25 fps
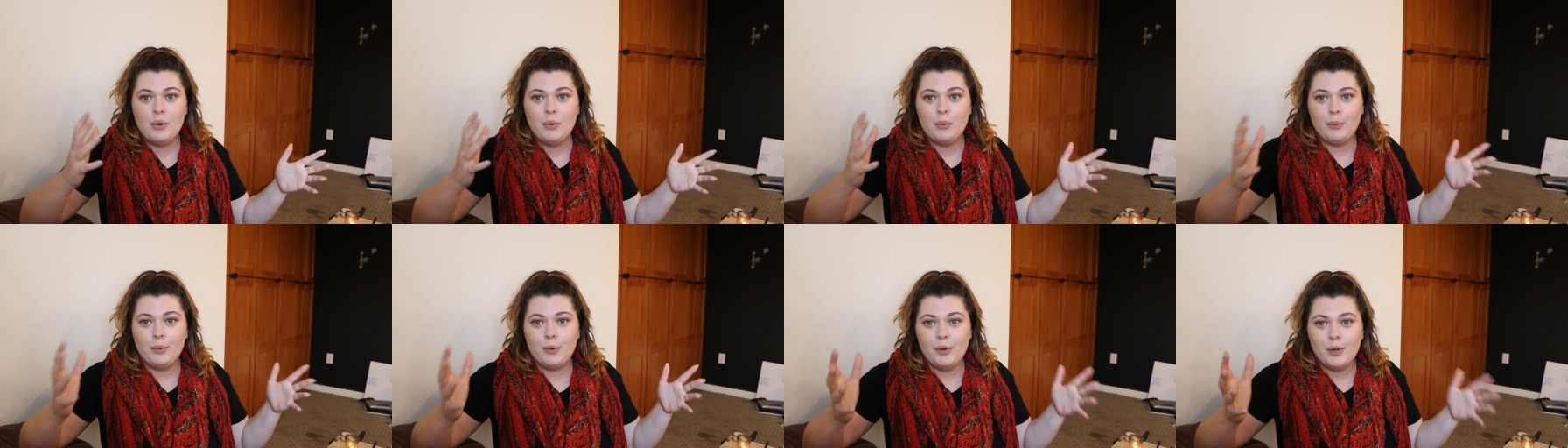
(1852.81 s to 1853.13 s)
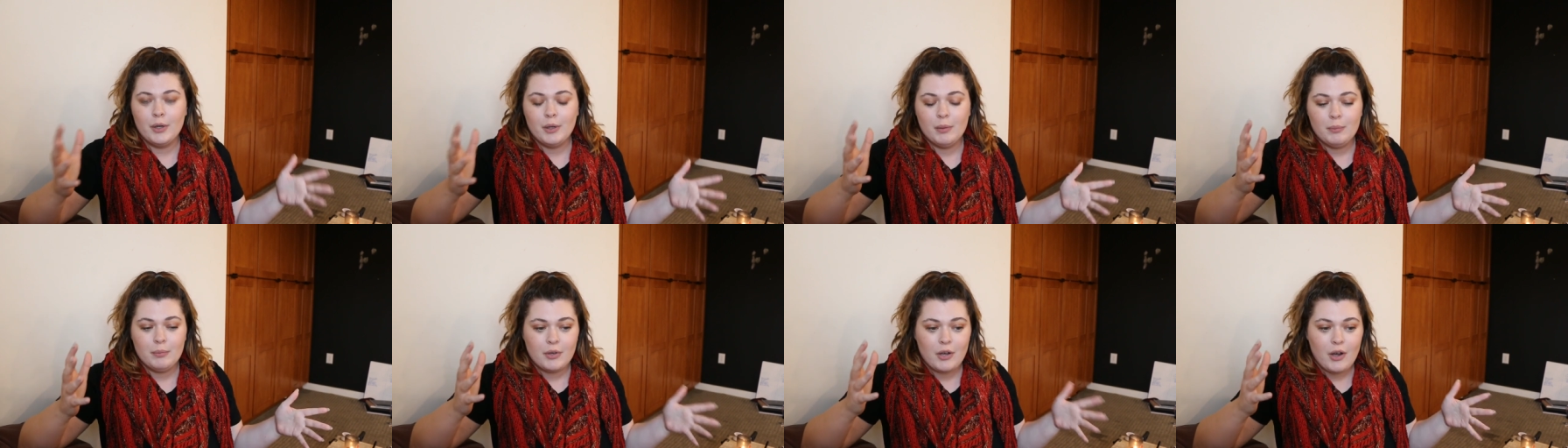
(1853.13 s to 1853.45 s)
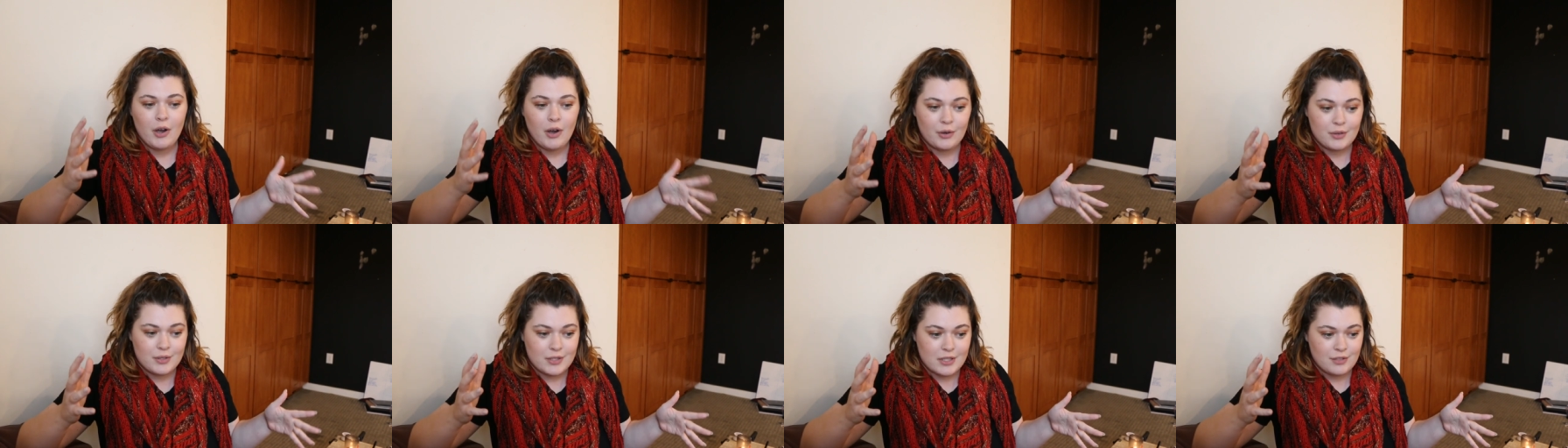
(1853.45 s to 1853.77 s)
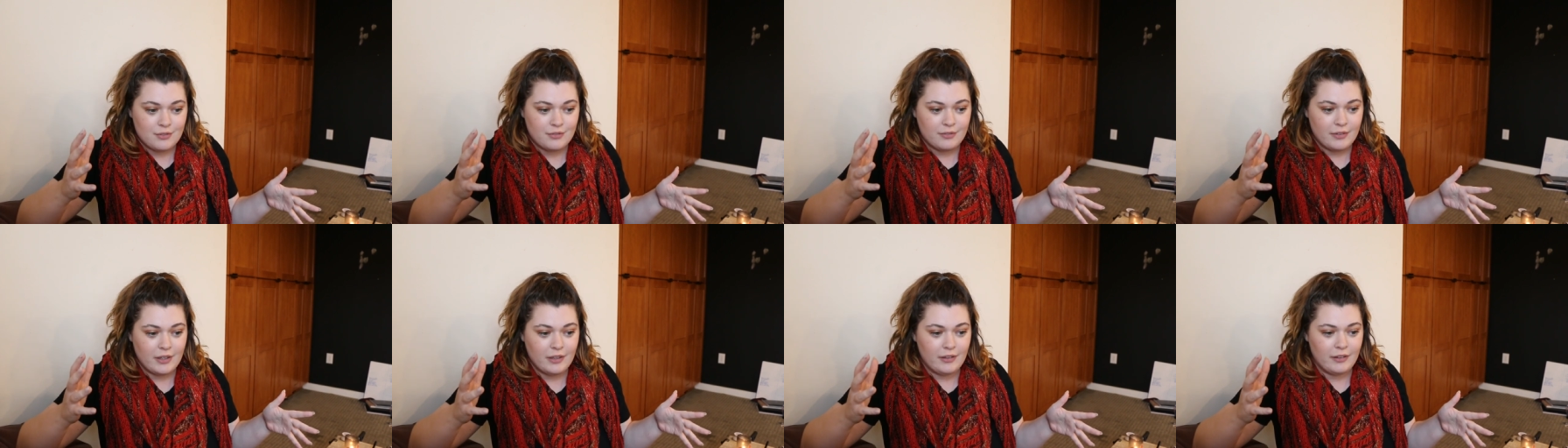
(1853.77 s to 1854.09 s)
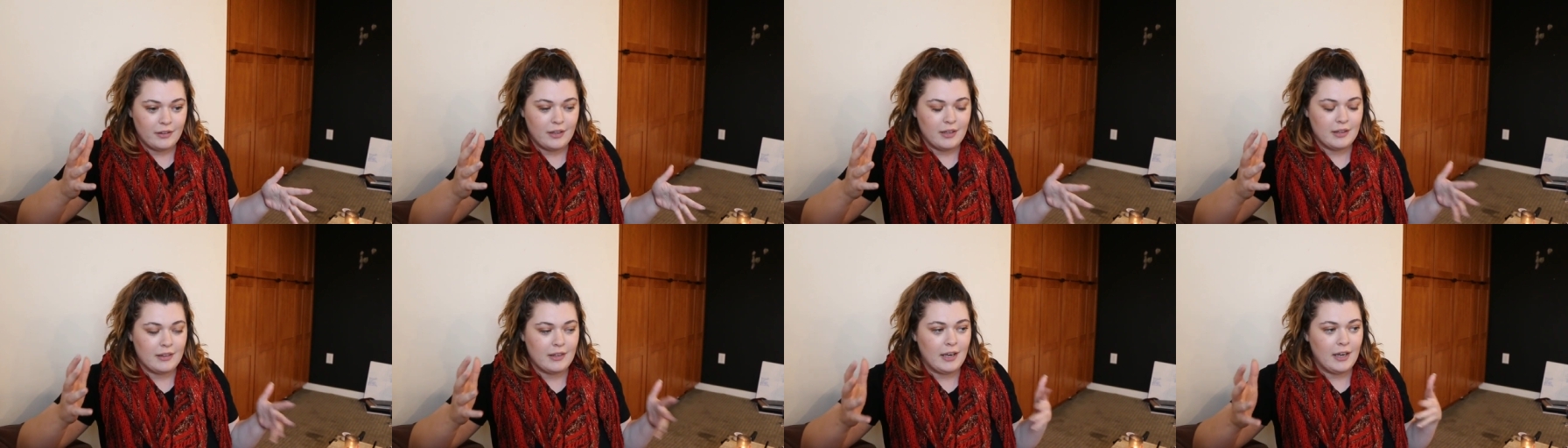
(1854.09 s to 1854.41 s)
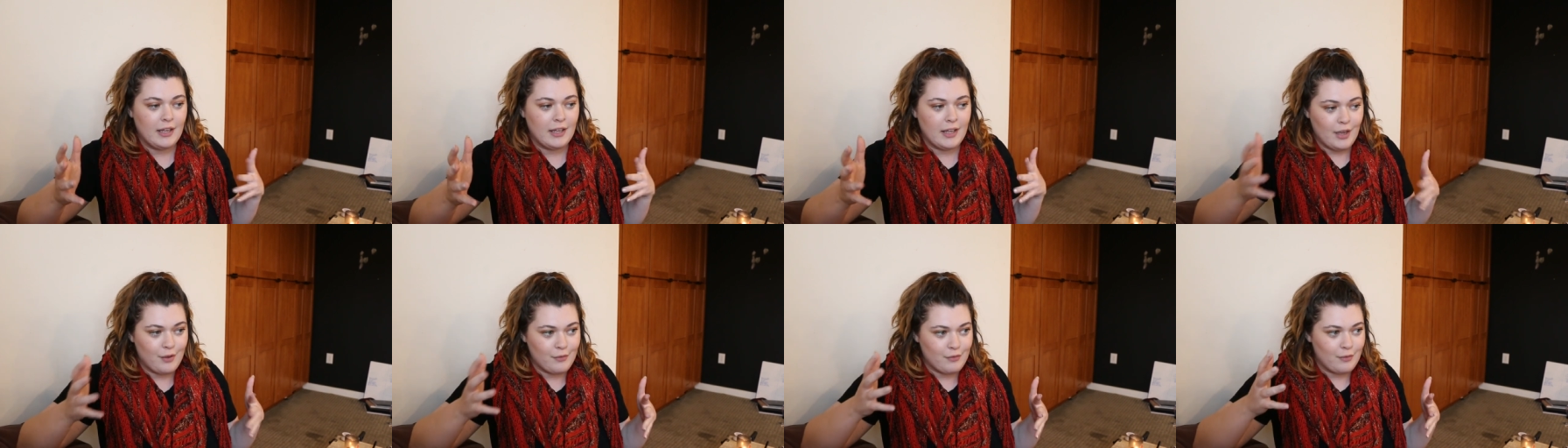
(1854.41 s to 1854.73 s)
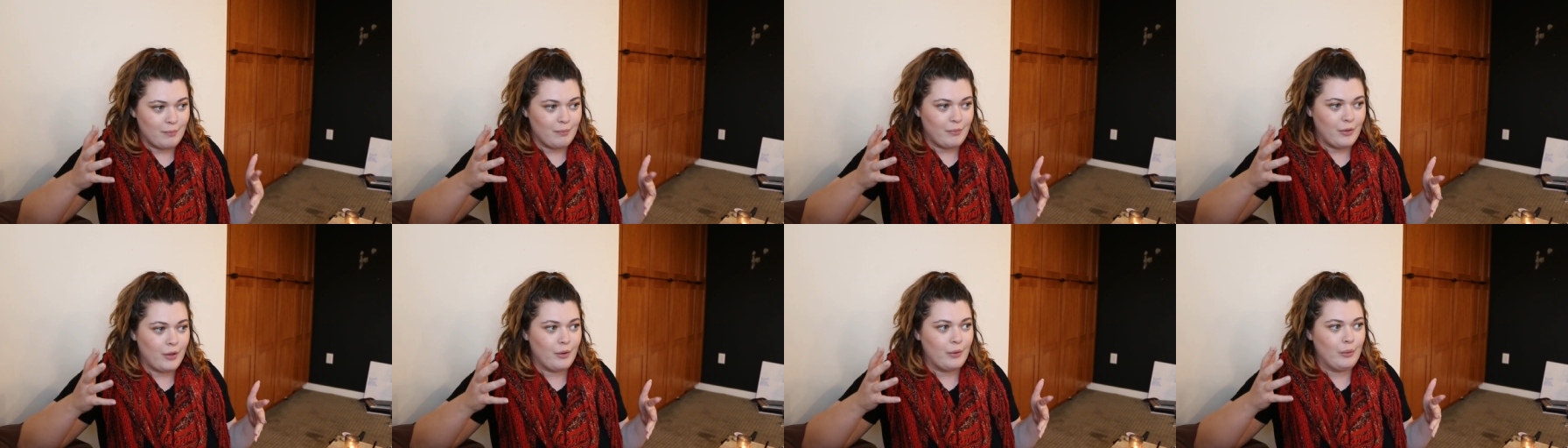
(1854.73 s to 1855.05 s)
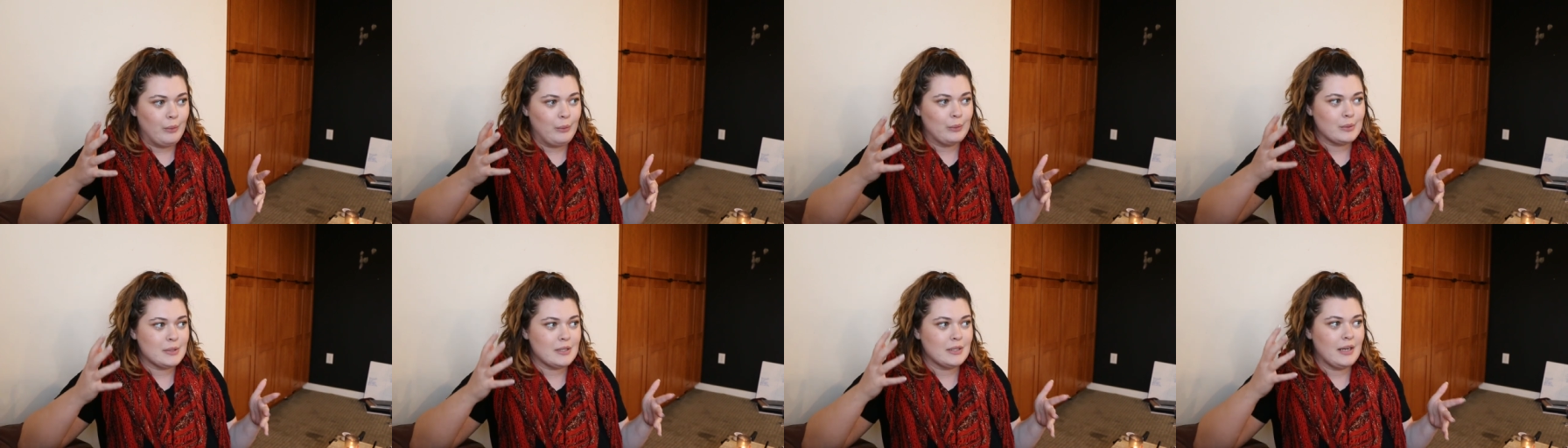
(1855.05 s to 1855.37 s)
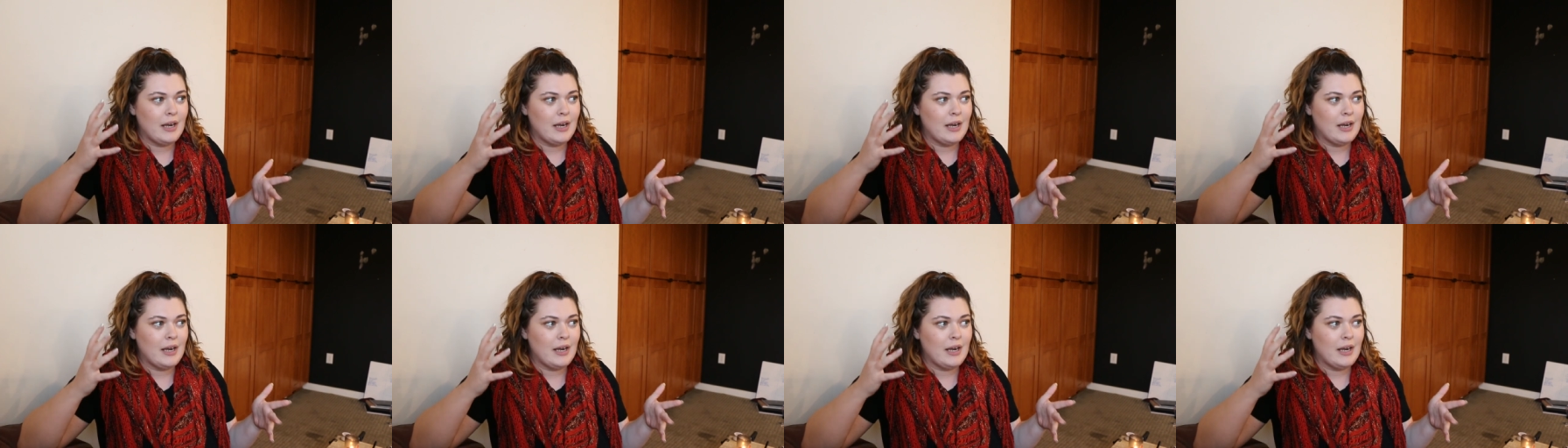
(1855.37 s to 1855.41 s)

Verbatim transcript: warm, cozy feeling that I get from those,